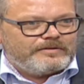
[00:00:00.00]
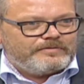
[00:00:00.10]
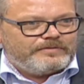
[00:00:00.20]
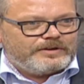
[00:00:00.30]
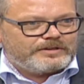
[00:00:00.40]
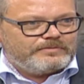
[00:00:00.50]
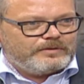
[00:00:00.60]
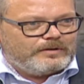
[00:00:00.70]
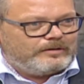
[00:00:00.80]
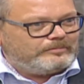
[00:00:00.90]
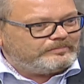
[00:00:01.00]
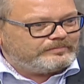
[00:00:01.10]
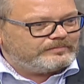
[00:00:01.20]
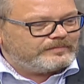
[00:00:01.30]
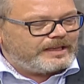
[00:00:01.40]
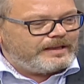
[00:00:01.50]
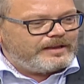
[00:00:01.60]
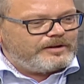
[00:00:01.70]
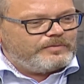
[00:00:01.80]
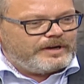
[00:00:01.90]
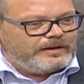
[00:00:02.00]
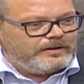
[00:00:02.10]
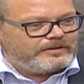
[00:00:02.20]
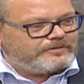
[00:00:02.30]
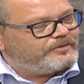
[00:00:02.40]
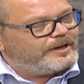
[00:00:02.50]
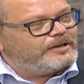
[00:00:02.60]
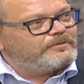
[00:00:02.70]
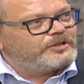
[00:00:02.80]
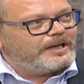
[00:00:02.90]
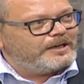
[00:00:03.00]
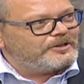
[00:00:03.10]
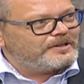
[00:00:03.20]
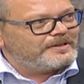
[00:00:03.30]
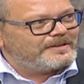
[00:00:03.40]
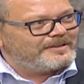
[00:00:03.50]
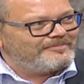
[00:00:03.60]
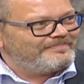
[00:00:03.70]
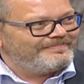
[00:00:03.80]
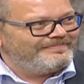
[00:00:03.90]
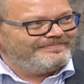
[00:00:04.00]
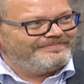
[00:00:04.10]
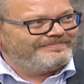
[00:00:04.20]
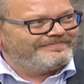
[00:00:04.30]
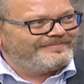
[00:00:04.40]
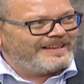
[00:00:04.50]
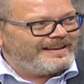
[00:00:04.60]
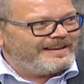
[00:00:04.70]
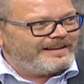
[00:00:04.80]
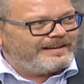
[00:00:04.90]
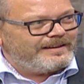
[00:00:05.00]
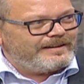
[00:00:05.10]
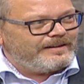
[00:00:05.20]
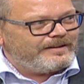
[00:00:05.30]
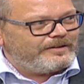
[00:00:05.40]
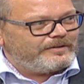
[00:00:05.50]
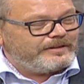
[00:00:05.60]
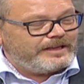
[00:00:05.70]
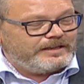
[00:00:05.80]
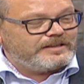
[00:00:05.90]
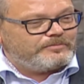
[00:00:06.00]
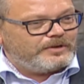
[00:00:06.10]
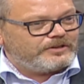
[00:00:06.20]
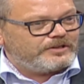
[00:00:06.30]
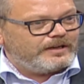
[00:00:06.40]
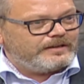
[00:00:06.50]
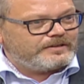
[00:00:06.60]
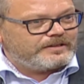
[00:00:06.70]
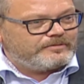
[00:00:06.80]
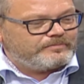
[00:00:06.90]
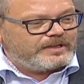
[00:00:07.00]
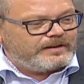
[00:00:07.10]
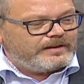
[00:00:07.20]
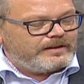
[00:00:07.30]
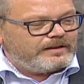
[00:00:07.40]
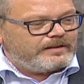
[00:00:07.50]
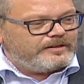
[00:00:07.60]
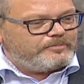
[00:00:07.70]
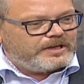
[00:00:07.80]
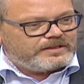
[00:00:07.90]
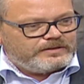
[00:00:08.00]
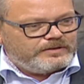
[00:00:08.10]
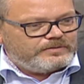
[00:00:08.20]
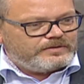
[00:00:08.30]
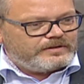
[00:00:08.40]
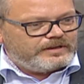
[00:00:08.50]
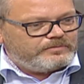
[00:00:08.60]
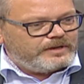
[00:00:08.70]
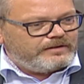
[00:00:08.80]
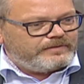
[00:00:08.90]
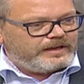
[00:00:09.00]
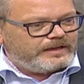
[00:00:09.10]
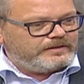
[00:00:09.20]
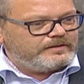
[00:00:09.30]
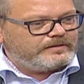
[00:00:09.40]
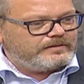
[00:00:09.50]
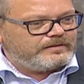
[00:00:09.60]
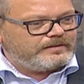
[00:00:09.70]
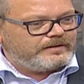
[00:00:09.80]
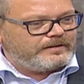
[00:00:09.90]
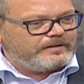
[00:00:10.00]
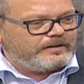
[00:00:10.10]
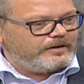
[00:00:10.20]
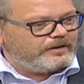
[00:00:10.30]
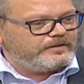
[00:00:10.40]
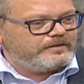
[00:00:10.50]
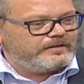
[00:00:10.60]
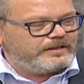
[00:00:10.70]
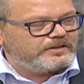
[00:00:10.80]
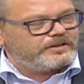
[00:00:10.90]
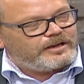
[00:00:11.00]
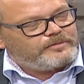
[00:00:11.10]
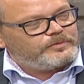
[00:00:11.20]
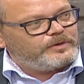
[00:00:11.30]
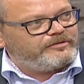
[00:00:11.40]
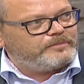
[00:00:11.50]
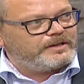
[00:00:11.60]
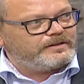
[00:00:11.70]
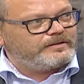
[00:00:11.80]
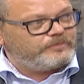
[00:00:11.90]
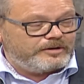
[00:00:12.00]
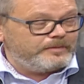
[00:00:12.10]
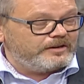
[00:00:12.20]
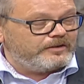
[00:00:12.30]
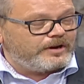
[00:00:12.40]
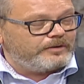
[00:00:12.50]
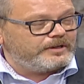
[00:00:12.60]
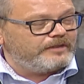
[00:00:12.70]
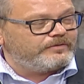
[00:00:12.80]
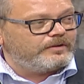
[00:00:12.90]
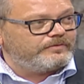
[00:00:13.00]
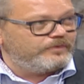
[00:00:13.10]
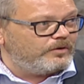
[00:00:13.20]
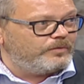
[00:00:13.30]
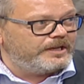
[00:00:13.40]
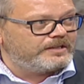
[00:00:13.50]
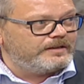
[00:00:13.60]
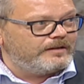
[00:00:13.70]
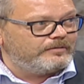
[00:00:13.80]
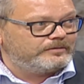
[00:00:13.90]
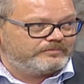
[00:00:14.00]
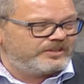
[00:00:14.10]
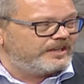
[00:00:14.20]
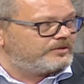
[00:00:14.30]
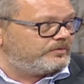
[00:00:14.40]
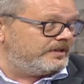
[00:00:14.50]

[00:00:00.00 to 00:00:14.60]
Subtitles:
first of all, we are not afraid of challenges. That is a big challenge. The best news that we have had this time, we have been around here for 4 weeks now, 6